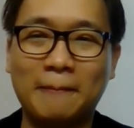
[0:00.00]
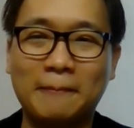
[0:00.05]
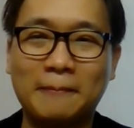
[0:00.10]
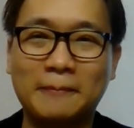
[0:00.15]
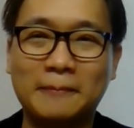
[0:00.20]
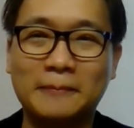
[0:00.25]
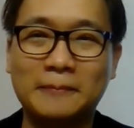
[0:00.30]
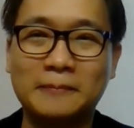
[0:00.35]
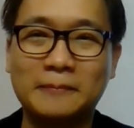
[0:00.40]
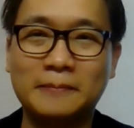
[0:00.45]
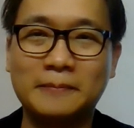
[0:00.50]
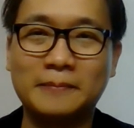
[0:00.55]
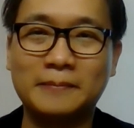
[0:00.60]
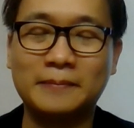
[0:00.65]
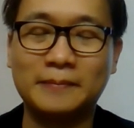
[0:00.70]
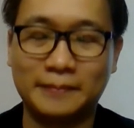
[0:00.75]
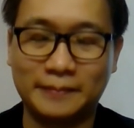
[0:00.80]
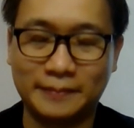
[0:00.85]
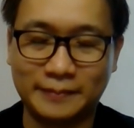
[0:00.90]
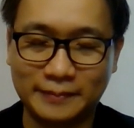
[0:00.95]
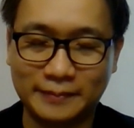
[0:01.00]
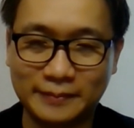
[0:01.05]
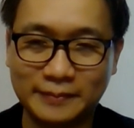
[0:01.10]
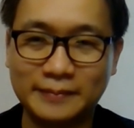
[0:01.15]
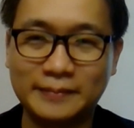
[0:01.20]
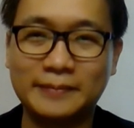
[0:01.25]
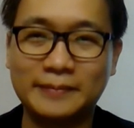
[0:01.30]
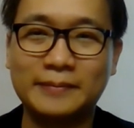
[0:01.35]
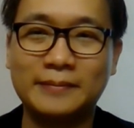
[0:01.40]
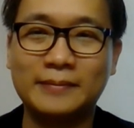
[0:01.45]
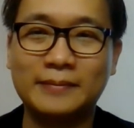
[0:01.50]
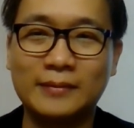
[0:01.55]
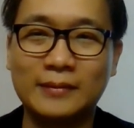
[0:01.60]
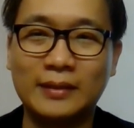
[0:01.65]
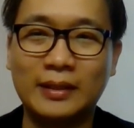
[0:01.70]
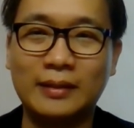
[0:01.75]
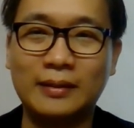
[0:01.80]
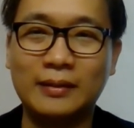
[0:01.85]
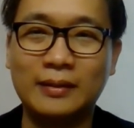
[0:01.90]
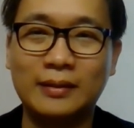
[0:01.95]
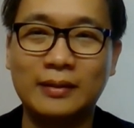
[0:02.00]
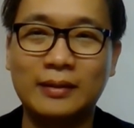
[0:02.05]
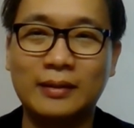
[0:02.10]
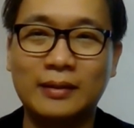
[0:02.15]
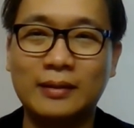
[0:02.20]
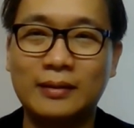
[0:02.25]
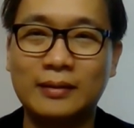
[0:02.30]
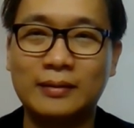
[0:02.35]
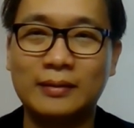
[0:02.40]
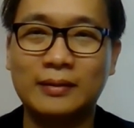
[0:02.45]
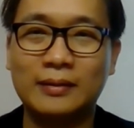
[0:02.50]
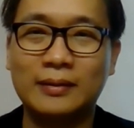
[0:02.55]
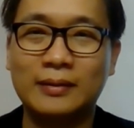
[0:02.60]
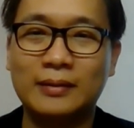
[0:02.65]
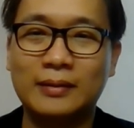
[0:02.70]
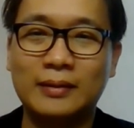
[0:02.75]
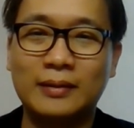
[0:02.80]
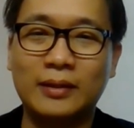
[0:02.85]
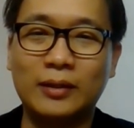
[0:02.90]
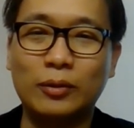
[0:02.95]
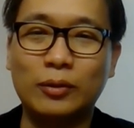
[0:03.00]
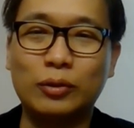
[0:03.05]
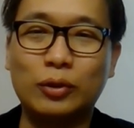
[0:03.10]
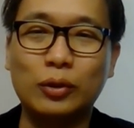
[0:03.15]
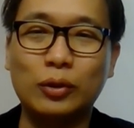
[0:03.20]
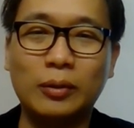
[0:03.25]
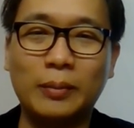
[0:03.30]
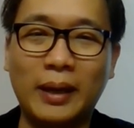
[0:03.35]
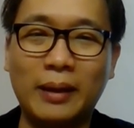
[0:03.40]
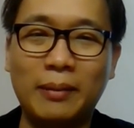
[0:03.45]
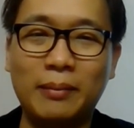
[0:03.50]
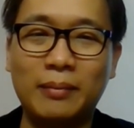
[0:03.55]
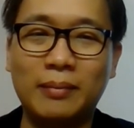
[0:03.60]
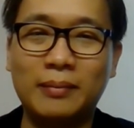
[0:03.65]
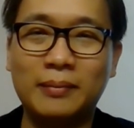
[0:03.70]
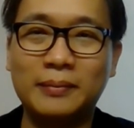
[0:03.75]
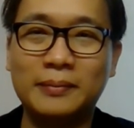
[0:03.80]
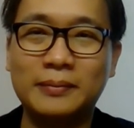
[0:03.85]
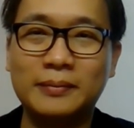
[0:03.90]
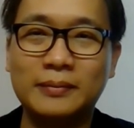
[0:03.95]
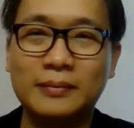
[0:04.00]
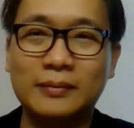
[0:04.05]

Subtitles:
Thanks. Take care. Thanks, Anndy. Have a great day. I'll talk to you soon.